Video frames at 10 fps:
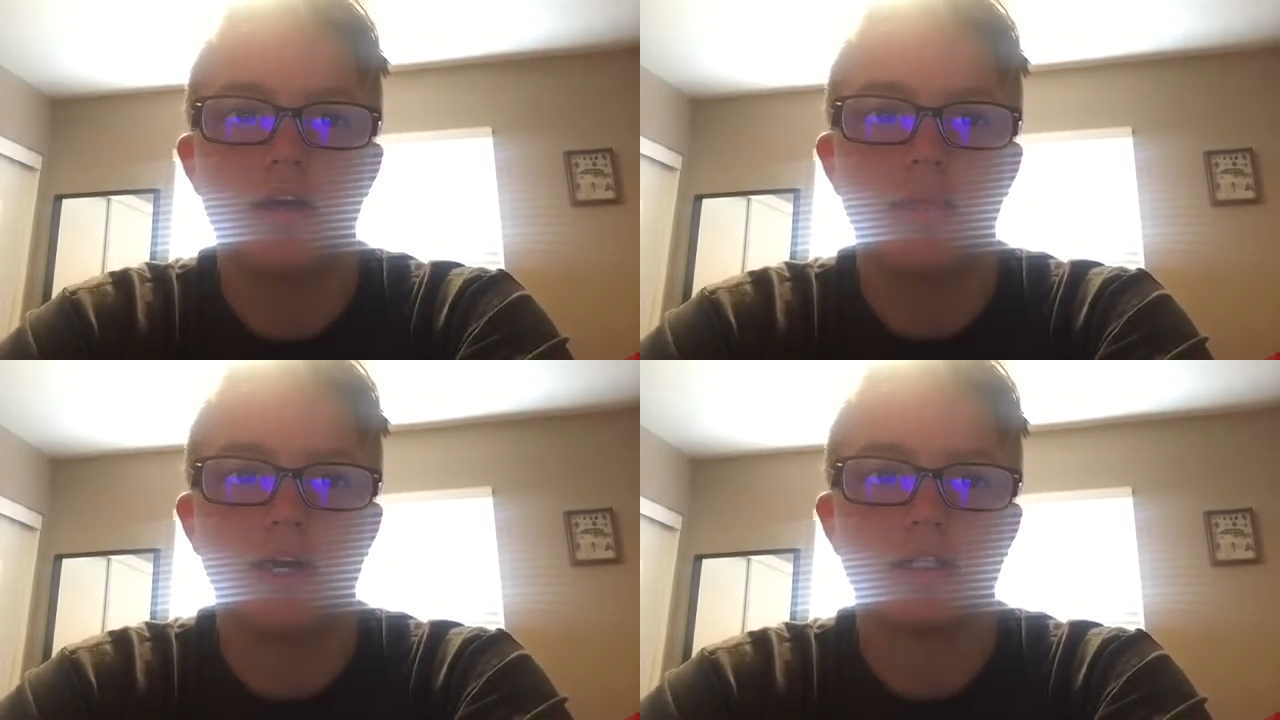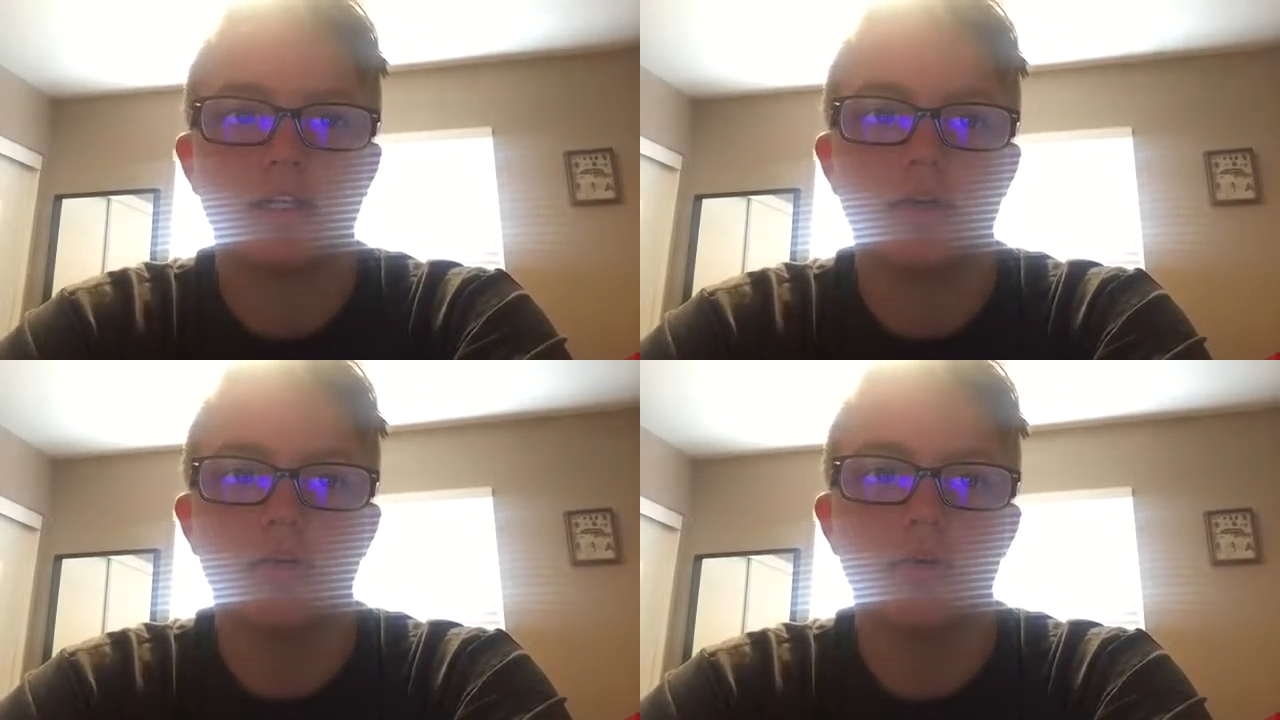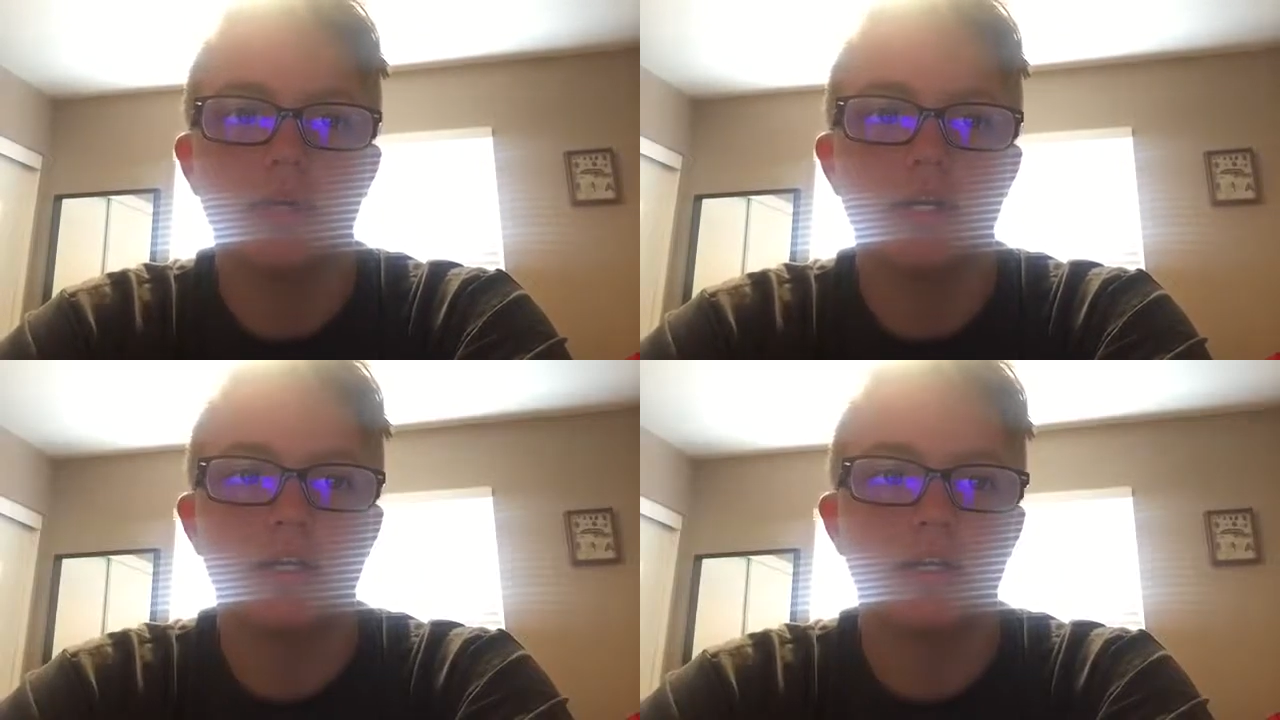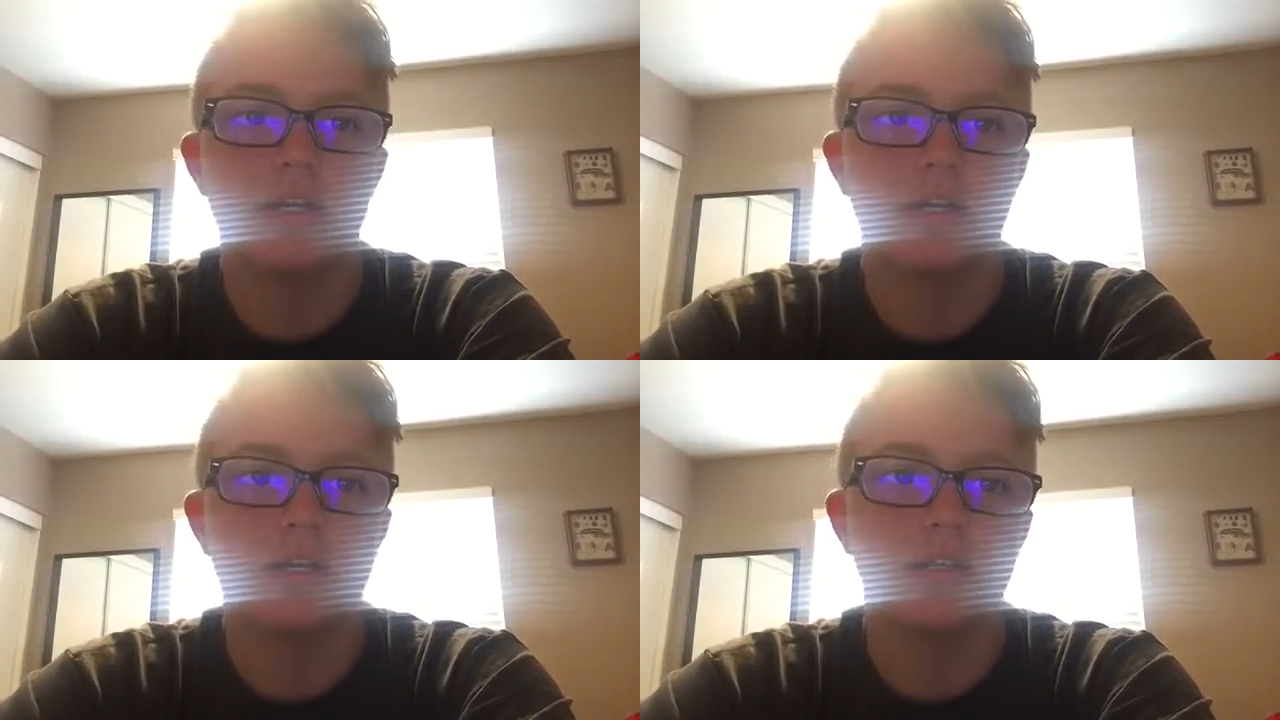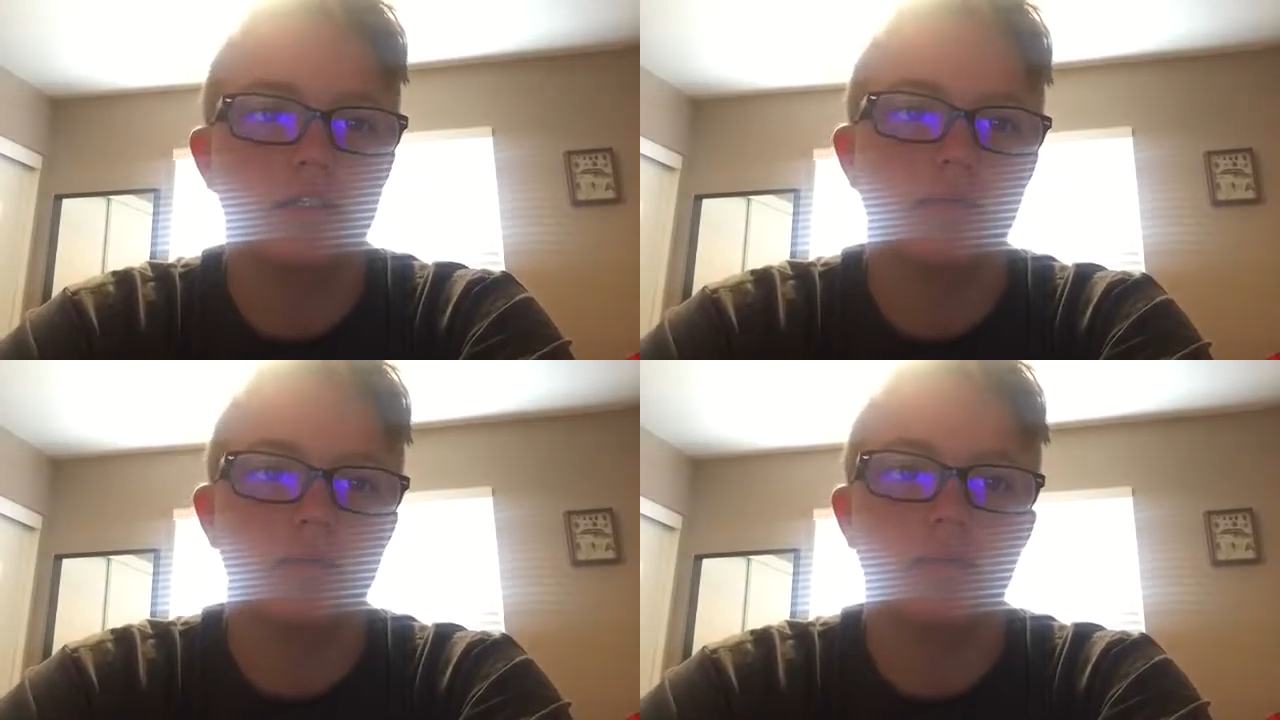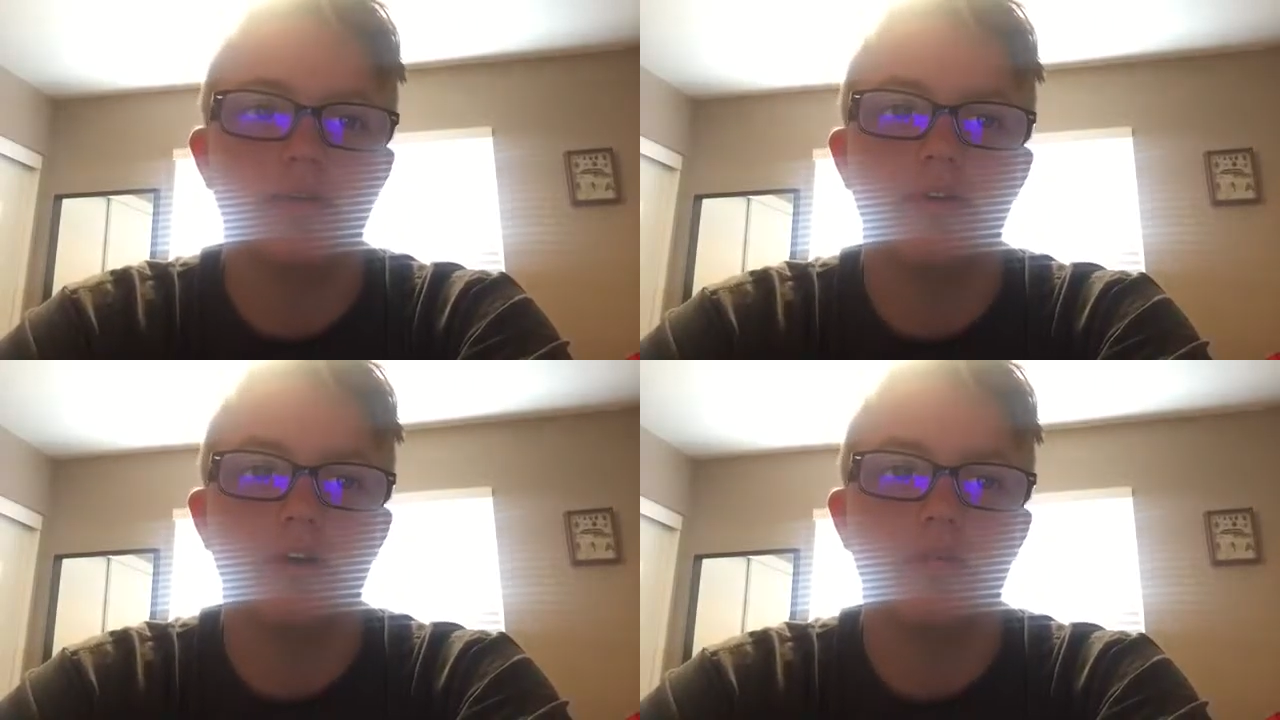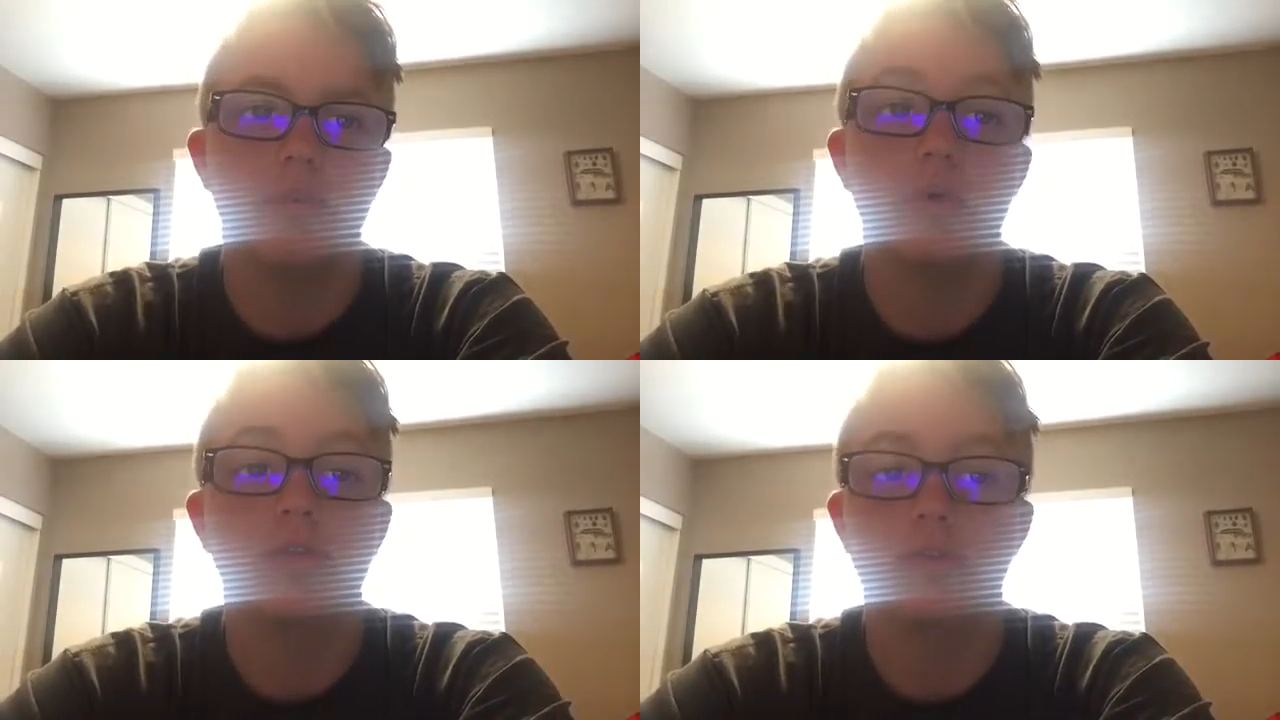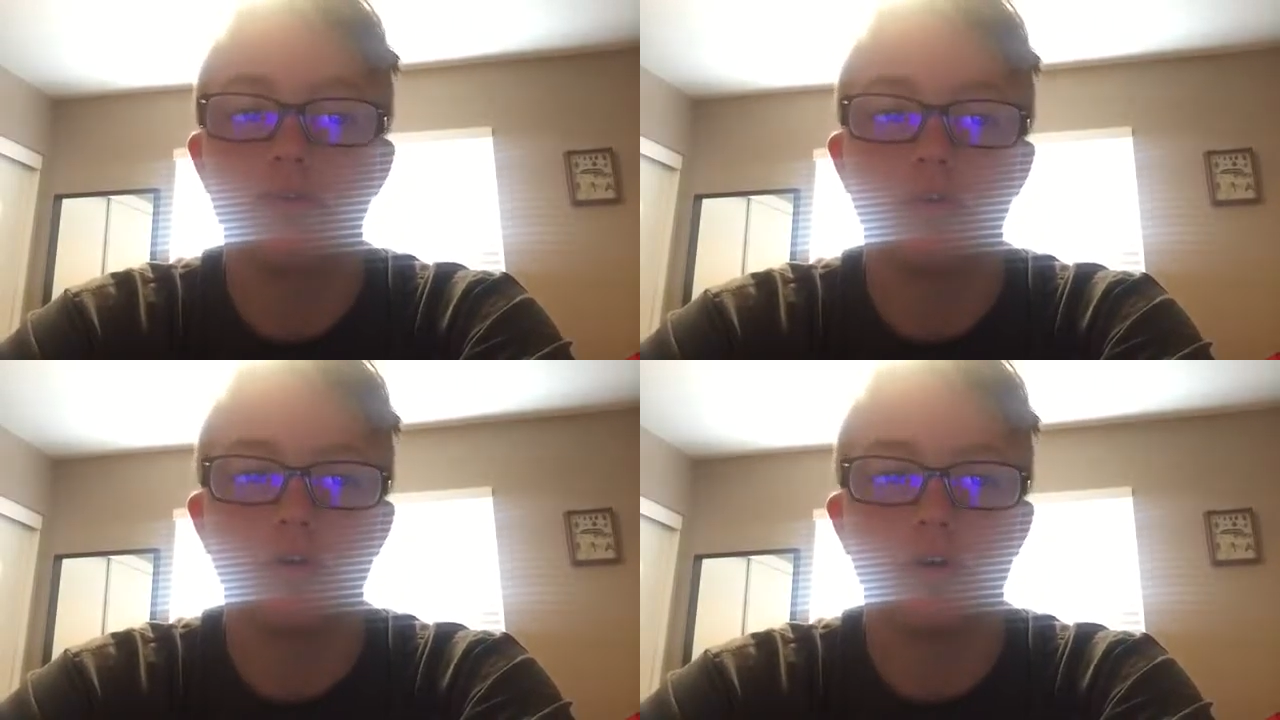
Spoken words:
Mexican woman, and he seems to be very abusive to